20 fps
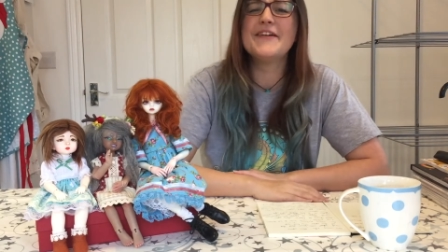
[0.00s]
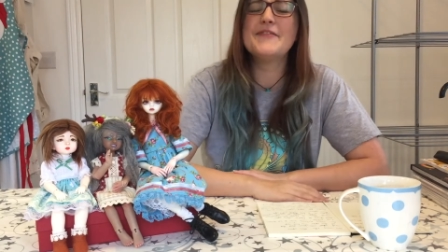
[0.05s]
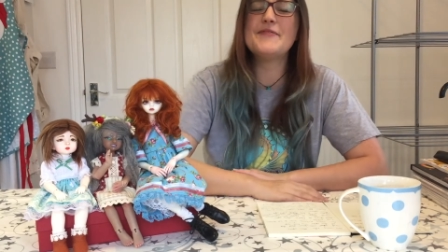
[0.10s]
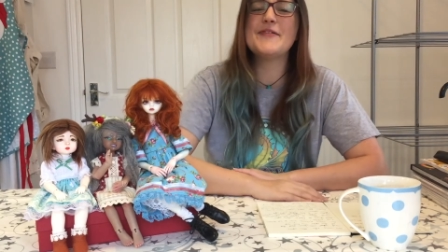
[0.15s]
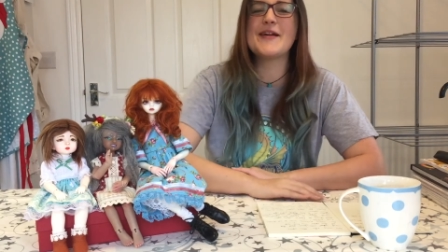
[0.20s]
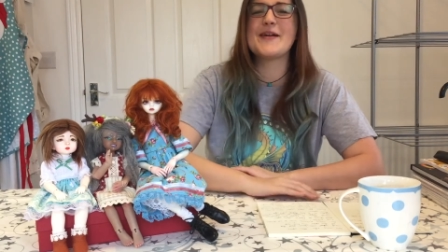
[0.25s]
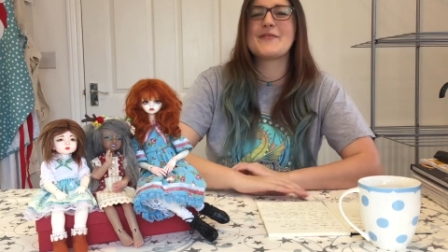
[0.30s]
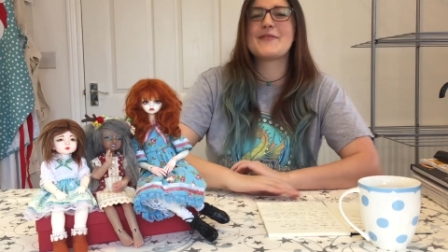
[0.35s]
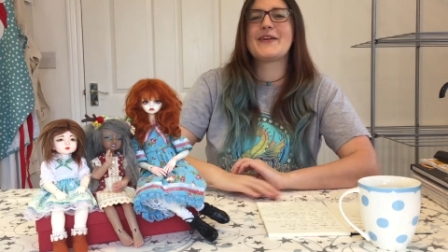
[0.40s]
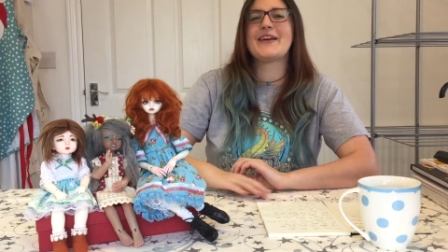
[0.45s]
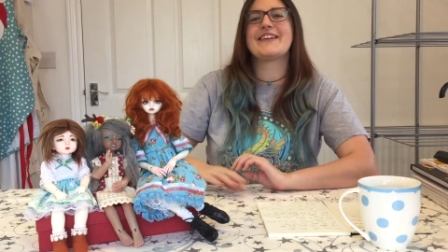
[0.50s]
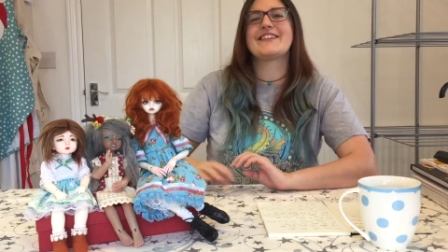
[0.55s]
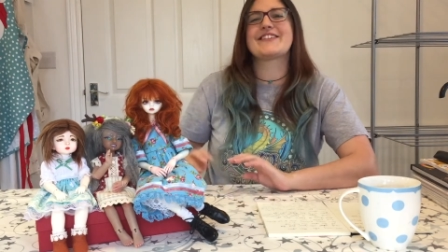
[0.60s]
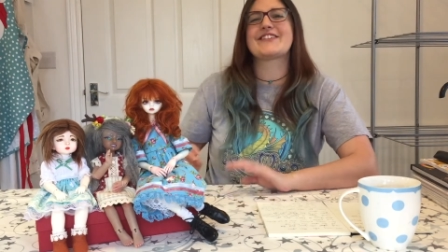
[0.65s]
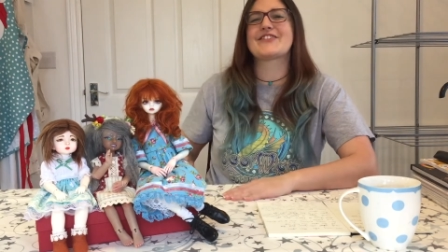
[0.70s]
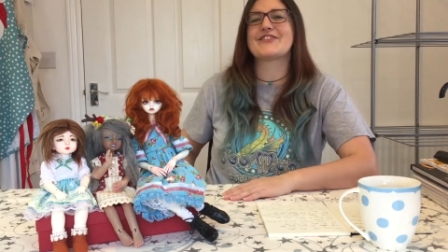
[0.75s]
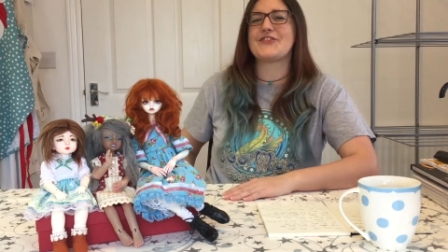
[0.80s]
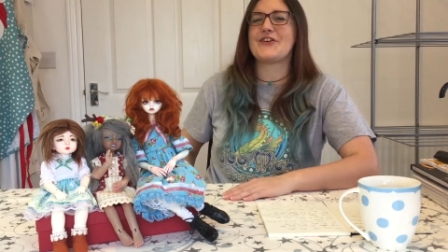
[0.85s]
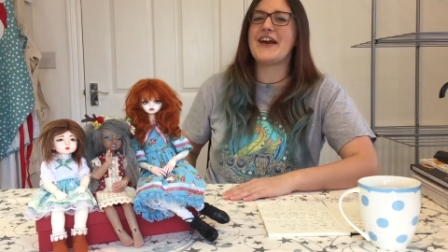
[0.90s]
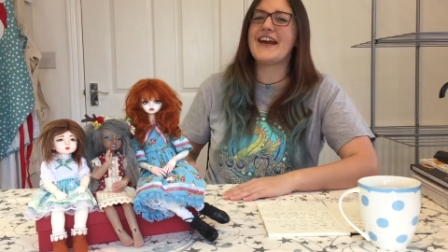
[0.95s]
be a bit
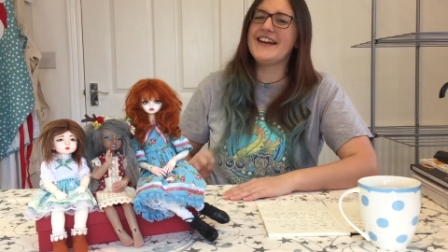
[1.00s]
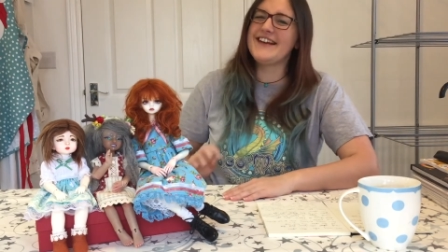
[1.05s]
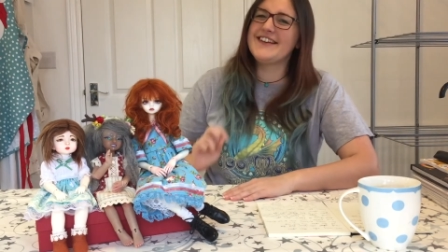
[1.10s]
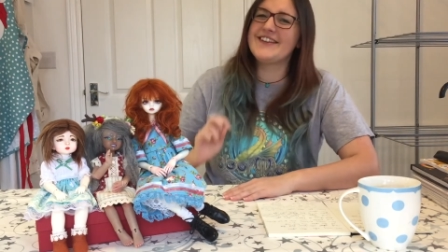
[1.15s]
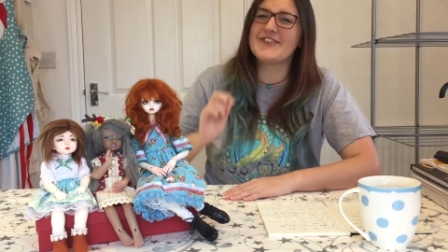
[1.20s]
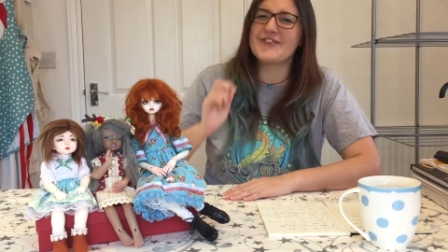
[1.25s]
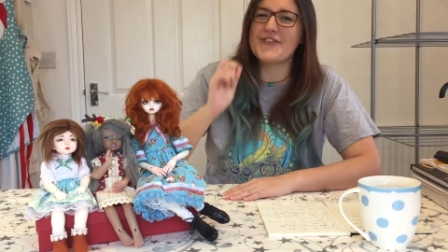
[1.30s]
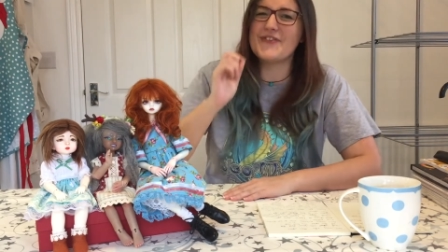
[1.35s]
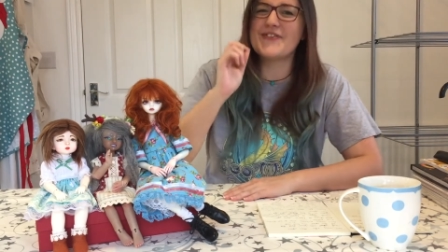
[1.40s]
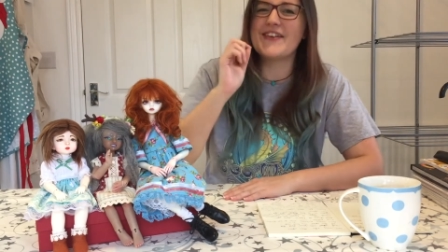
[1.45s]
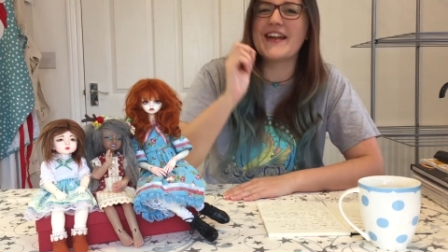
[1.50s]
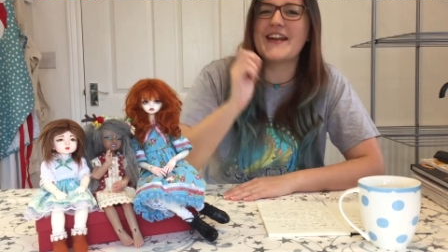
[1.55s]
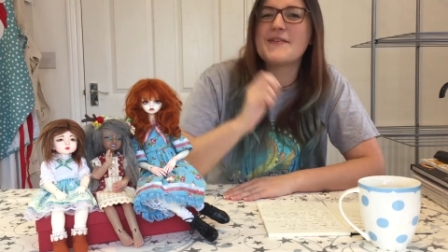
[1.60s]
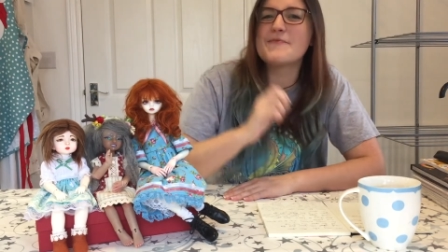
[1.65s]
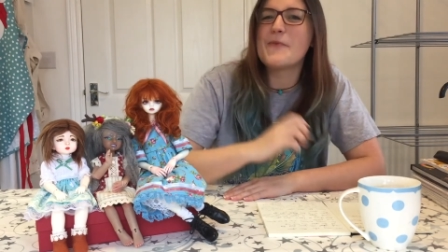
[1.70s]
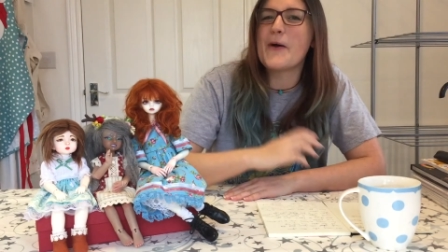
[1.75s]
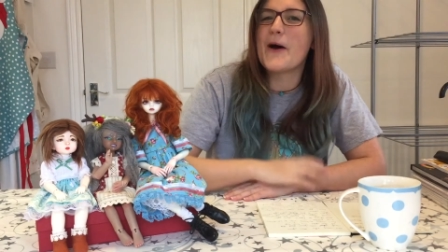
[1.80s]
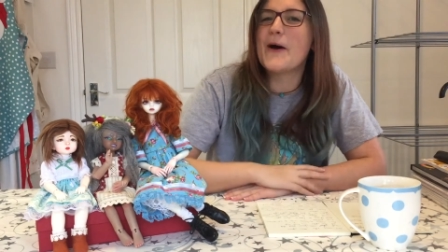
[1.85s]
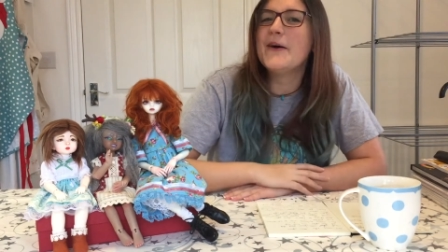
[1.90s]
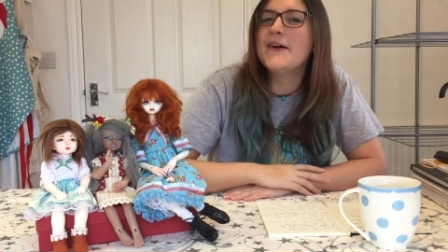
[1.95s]
strange for me,
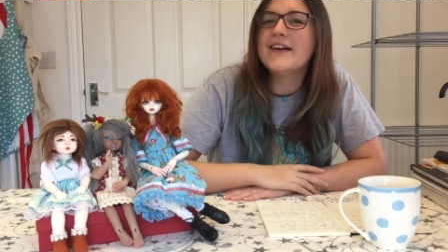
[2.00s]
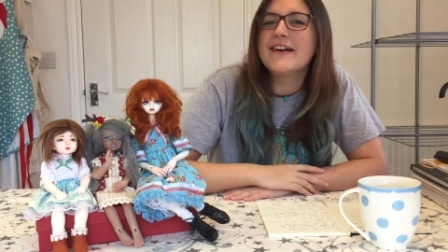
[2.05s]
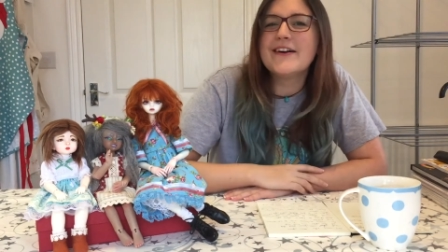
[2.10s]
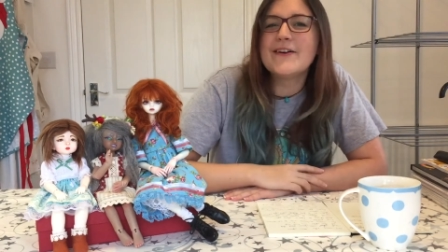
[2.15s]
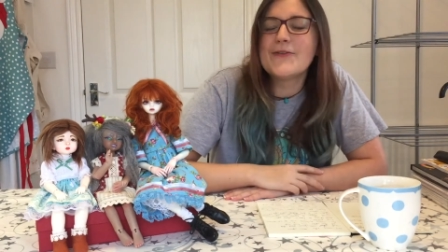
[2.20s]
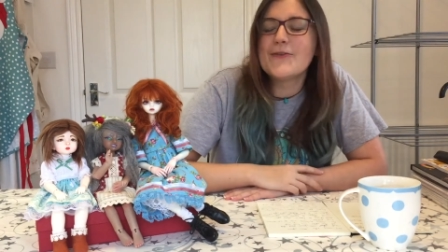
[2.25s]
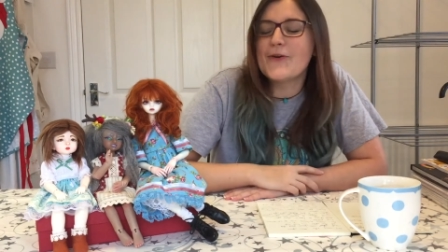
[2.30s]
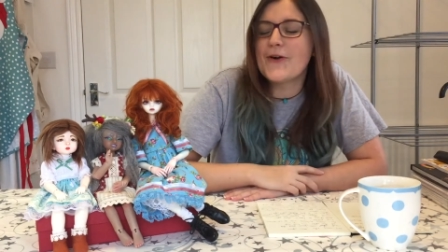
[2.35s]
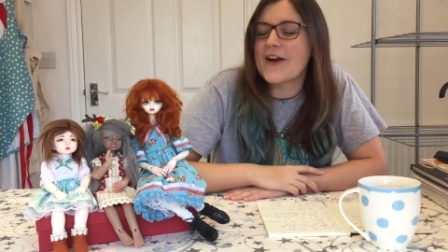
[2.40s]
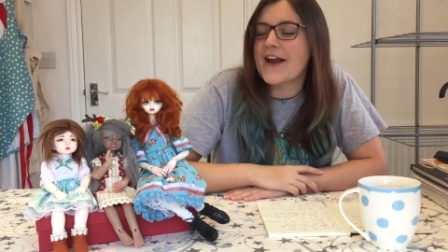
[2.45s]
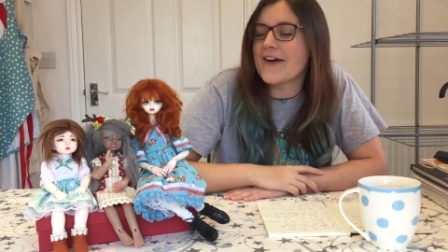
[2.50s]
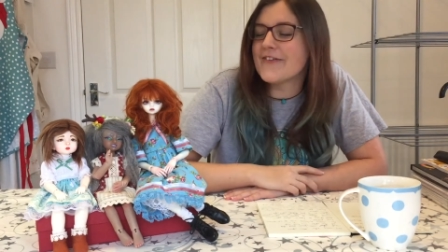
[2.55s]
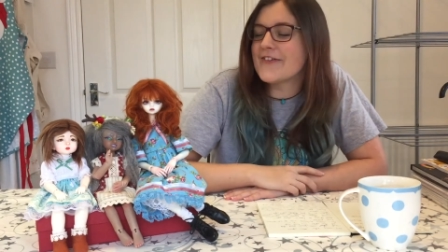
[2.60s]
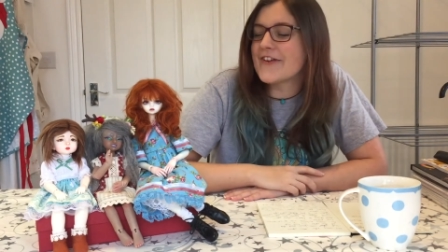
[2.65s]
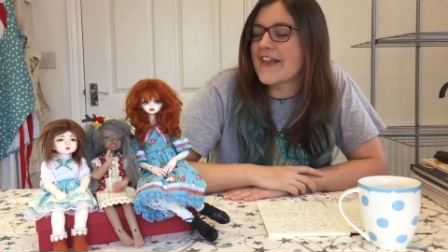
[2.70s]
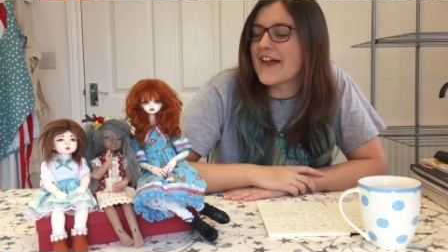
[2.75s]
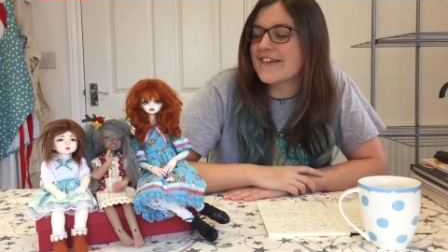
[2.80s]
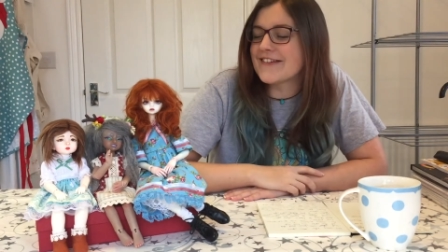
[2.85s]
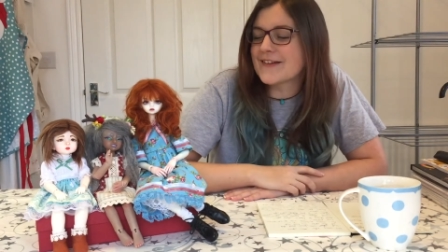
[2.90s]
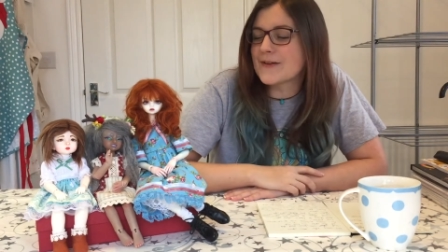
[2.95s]
but whatever,
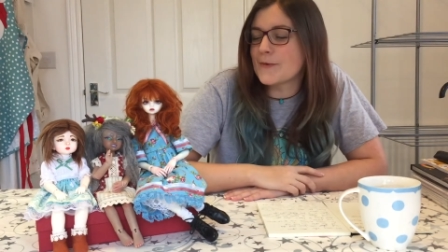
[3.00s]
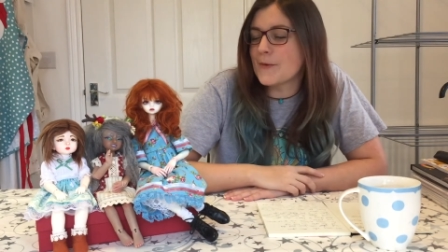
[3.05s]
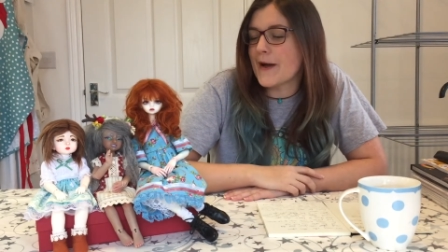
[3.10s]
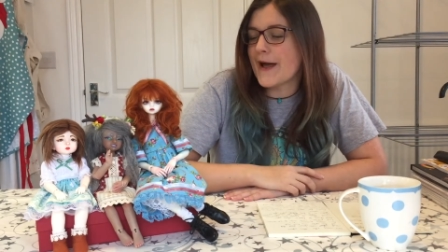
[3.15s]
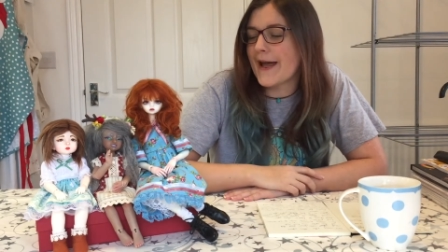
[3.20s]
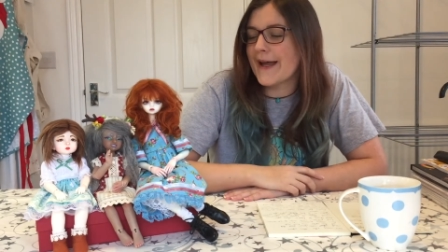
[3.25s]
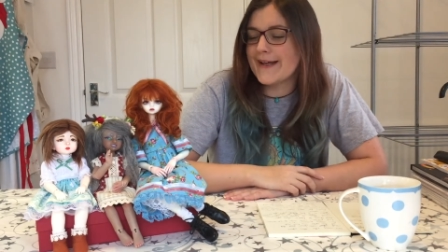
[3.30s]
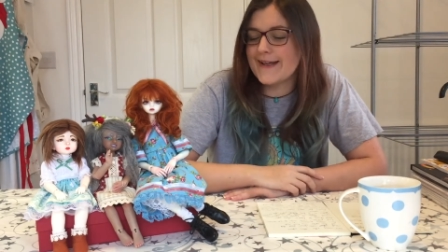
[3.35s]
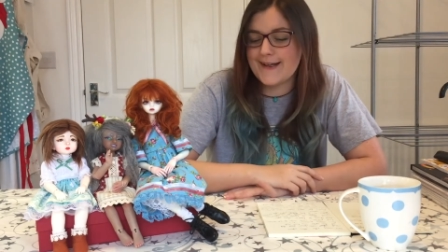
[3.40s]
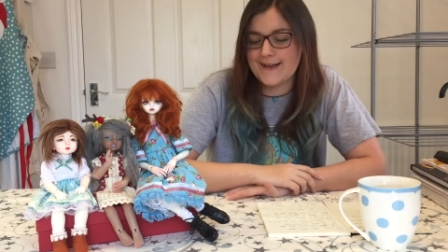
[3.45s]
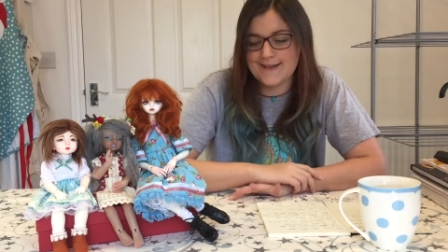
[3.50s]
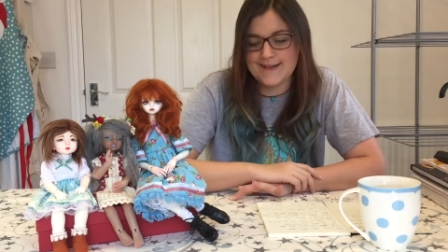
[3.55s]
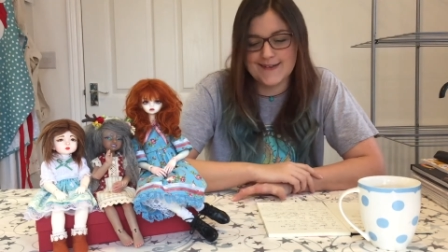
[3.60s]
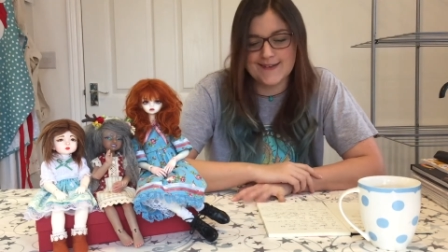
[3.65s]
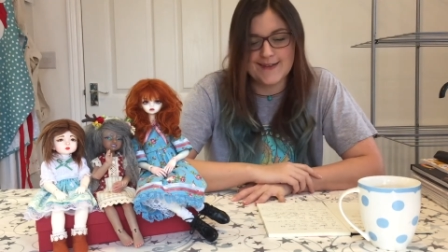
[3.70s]
that's the way it is.